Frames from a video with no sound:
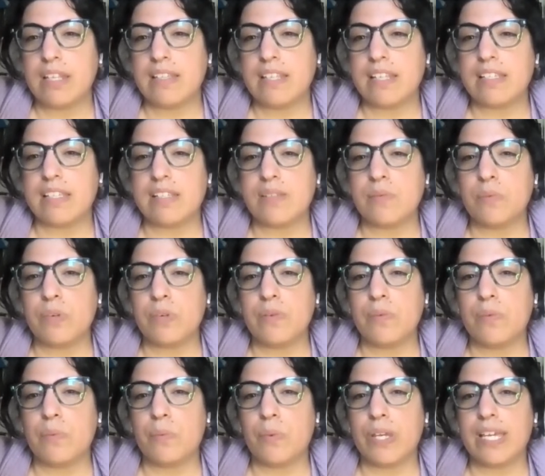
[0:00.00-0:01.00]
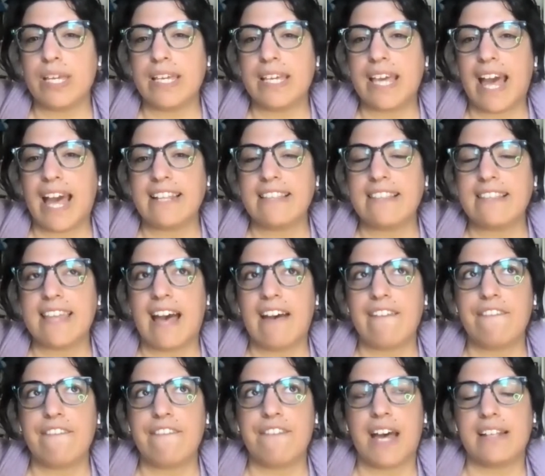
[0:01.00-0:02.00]
This is when we get that
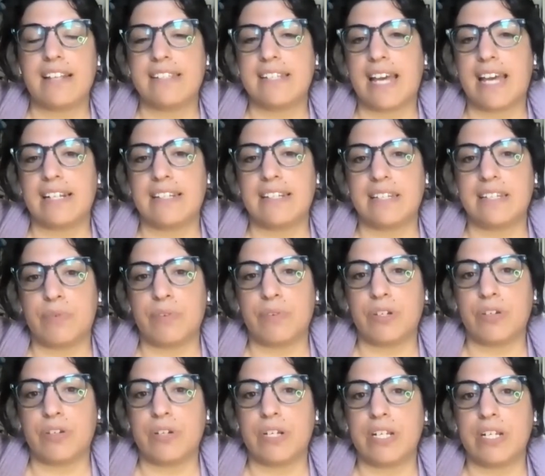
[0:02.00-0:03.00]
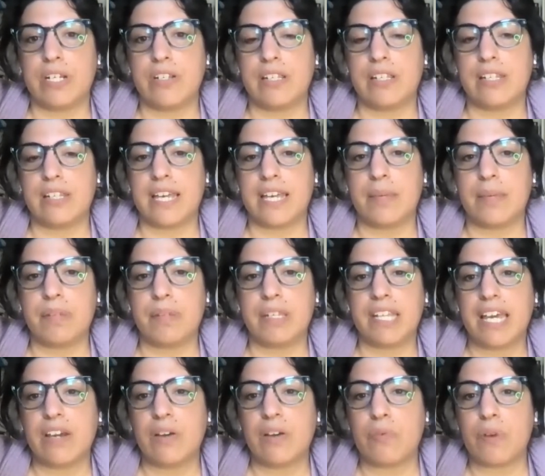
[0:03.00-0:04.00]
fast acting Mercury to like
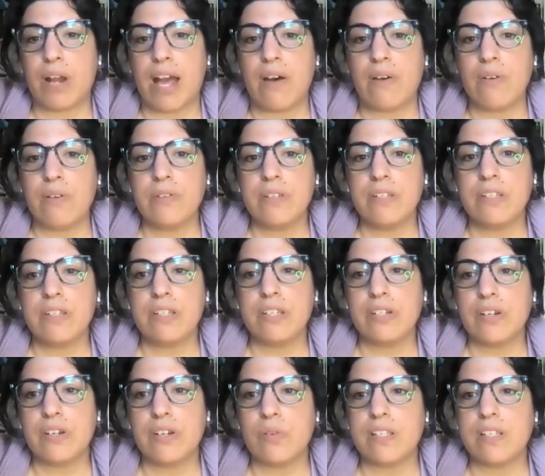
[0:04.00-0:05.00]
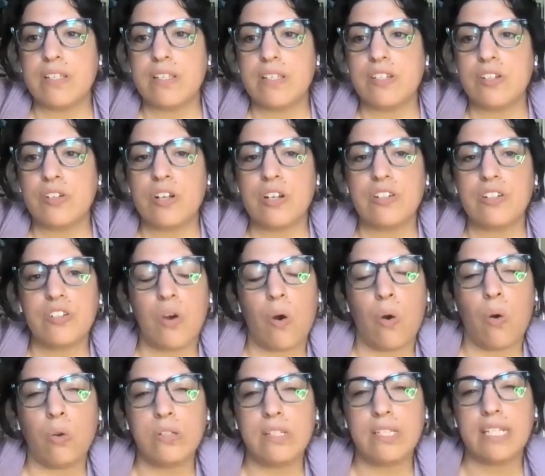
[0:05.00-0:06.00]
play around, you know, this, you're not
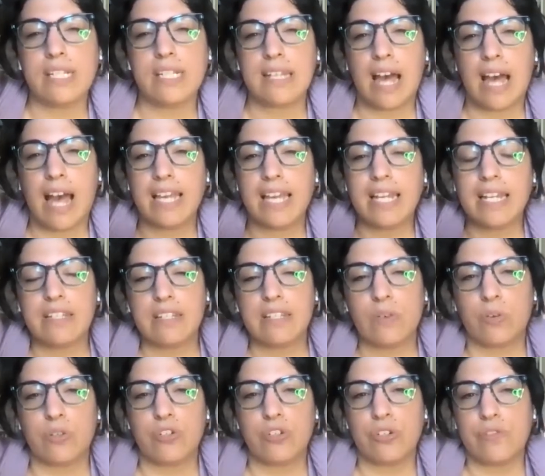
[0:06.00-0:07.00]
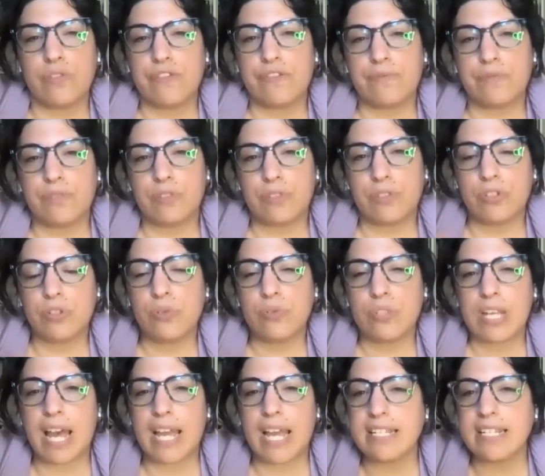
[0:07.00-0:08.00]
holding tight or too
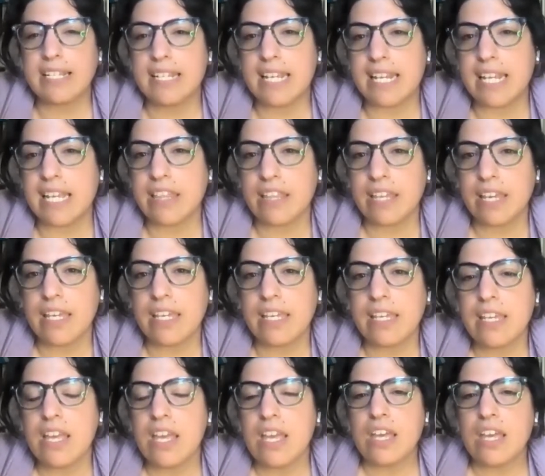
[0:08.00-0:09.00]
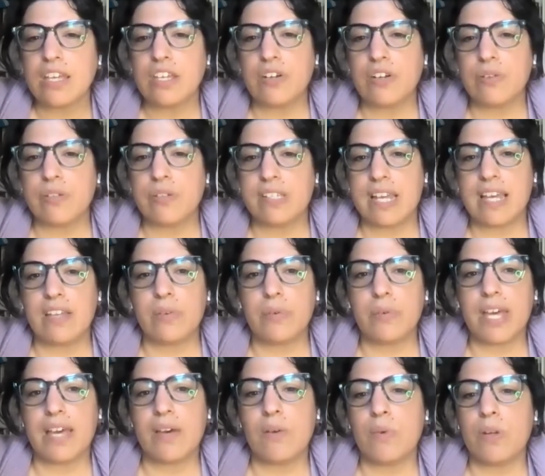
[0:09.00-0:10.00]
tight to anything. You're saying,
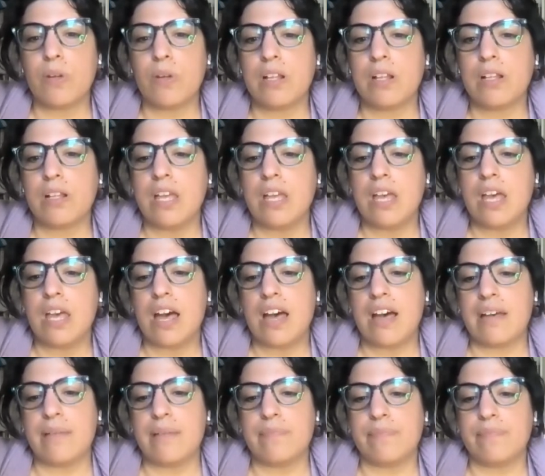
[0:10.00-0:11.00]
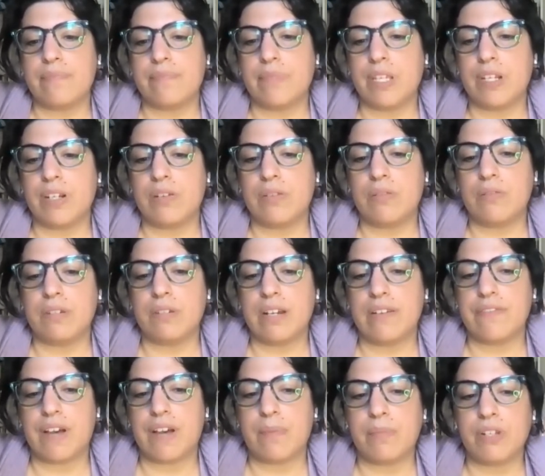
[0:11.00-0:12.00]
okay, well, you know,
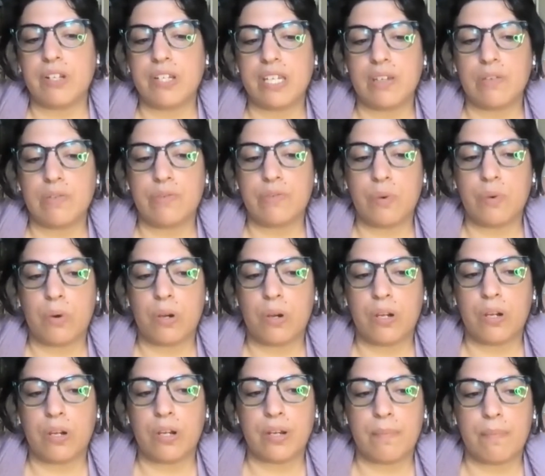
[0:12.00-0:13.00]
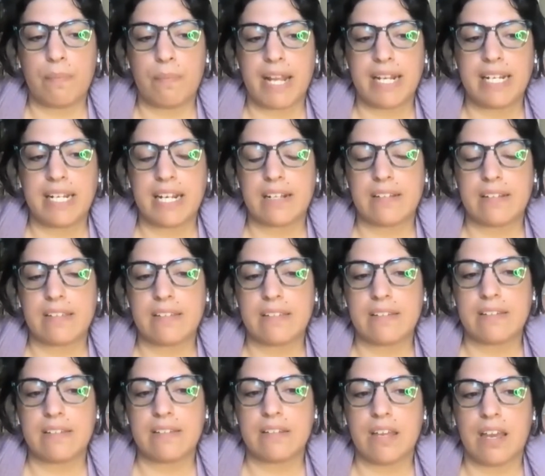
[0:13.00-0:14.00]
if I'm looking for my
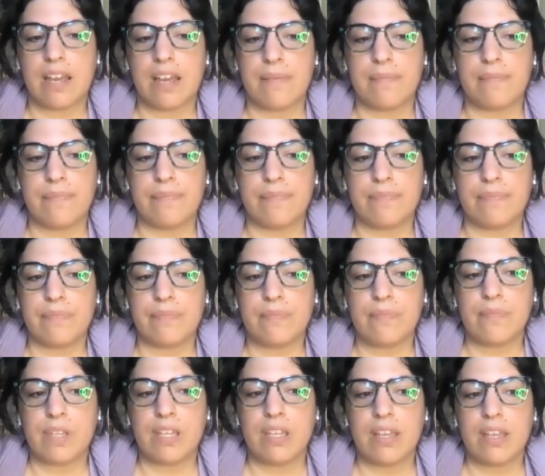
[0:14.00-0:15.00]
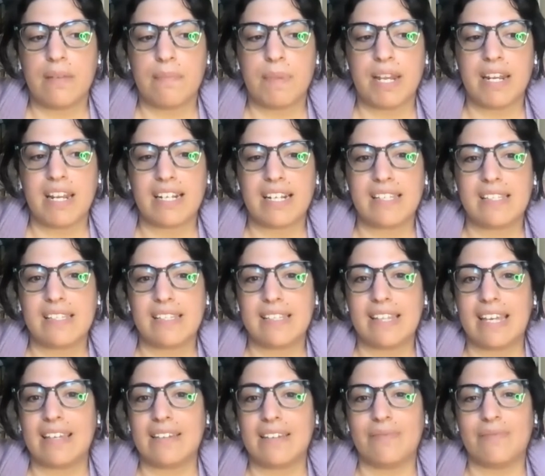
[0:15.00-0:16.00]
next
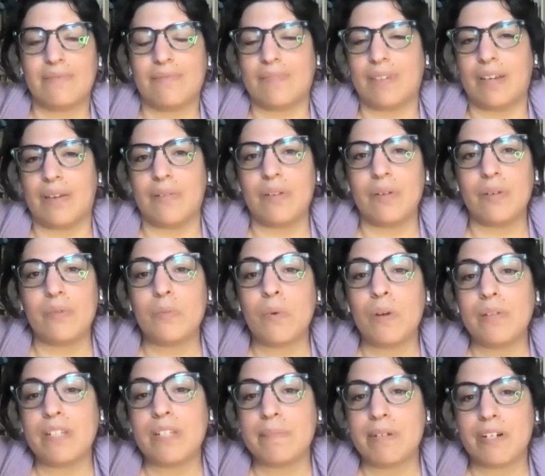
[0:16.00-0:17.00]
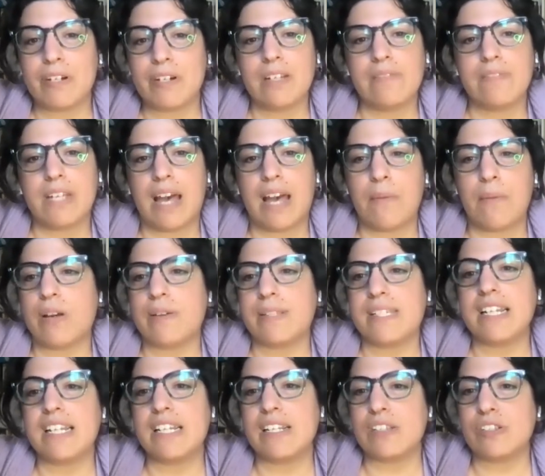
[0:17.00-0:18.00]
like, there's one period of time where I was
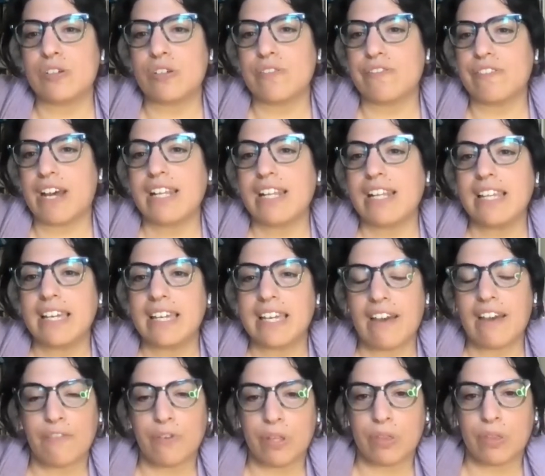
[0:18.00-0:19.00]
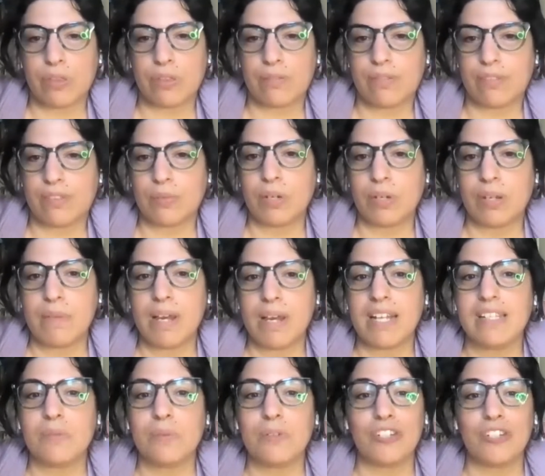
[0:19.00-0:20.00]
getting certified like every 3
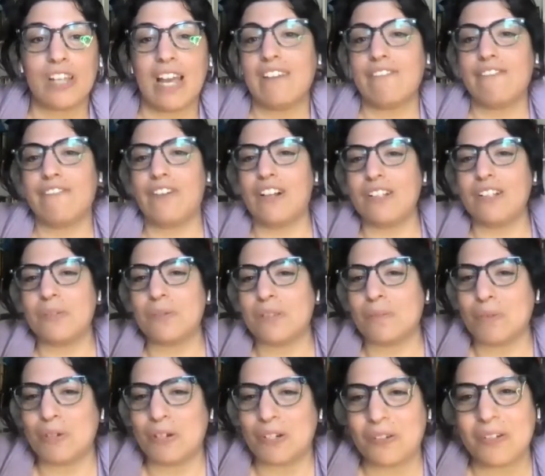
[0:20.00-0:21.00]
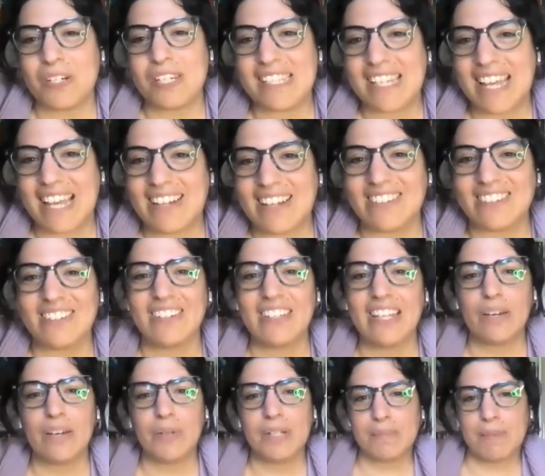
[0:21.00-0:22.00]
months, which kind of falls with the Mercury cycle. You're
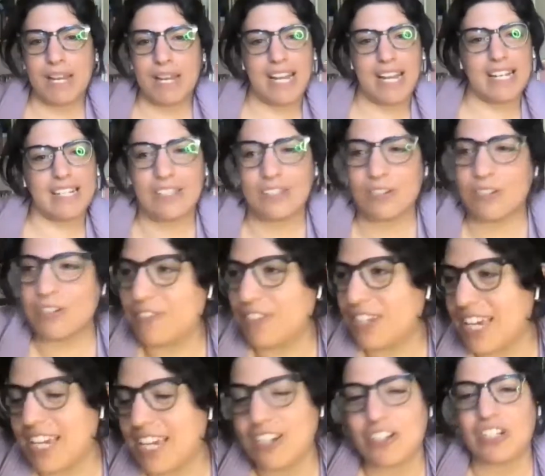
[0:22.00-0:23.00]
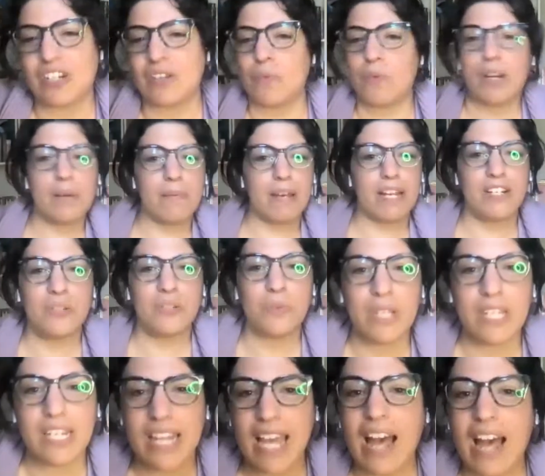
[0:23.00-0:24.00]
like, what's my next certification? What am I
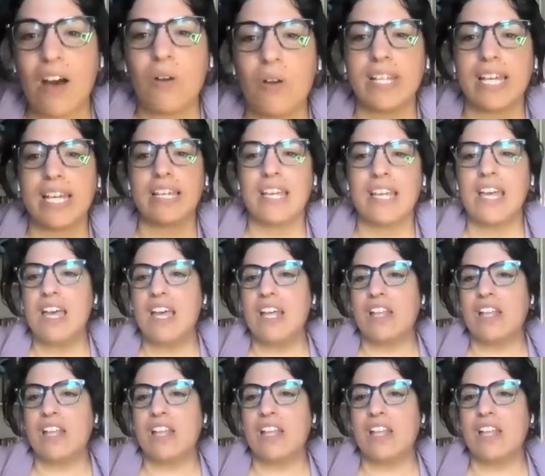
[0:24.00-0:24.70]
doing now? Like